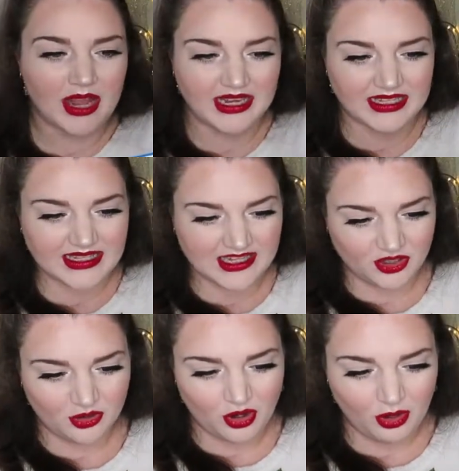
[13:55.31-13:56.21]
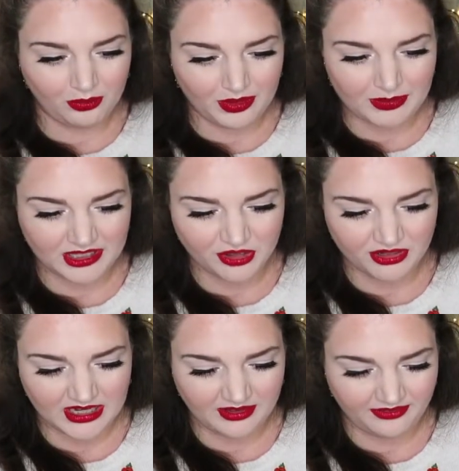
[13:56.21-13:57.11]
and it says your
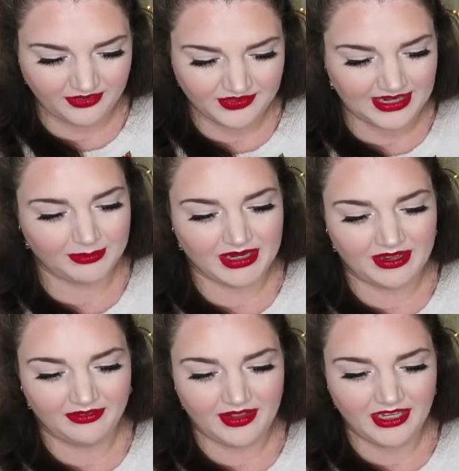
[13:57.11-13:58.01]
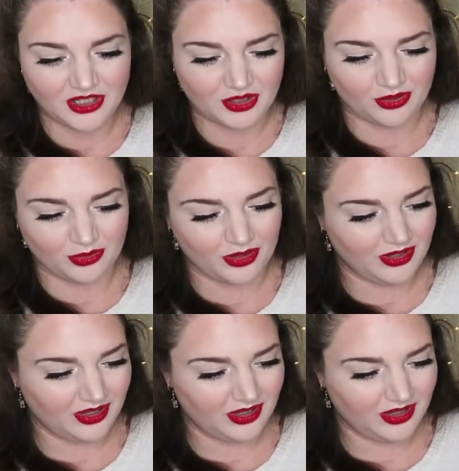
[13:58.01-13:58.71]
complimentary 15-minute facial.